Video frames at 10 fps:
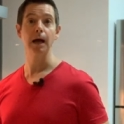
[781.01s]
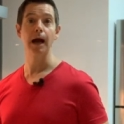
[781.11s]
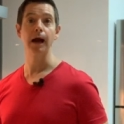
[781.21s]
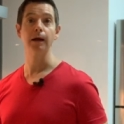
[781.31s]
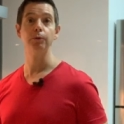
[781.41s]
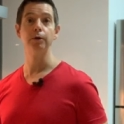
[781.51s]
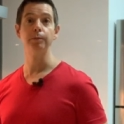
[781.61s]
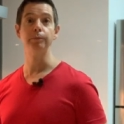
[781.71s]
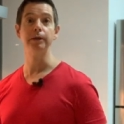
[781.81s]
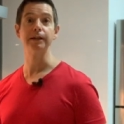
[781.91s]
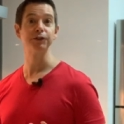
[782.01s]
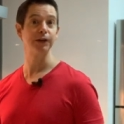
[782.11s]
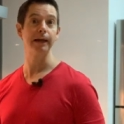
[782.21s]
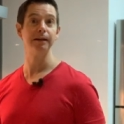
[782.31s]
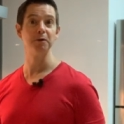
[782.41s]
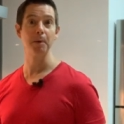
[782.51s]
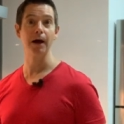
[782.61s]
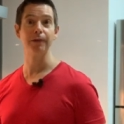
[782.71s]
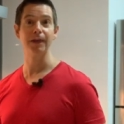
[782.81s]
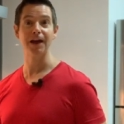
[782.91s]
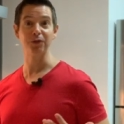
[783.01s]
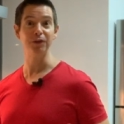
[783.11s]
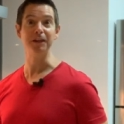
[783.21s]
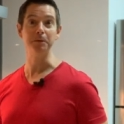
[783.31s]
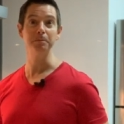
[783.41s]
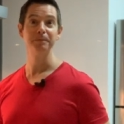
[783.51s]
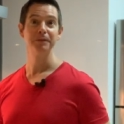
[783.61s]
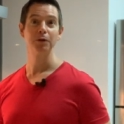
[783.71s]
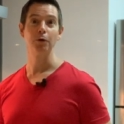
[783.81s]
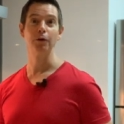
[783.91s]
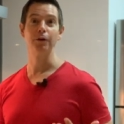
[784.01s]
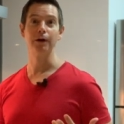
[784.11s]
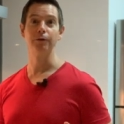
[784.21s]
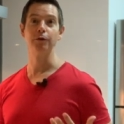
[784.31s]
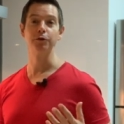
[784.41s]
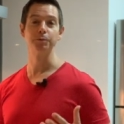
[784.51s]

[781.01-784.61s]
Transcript: I will be excited about that theme or the, those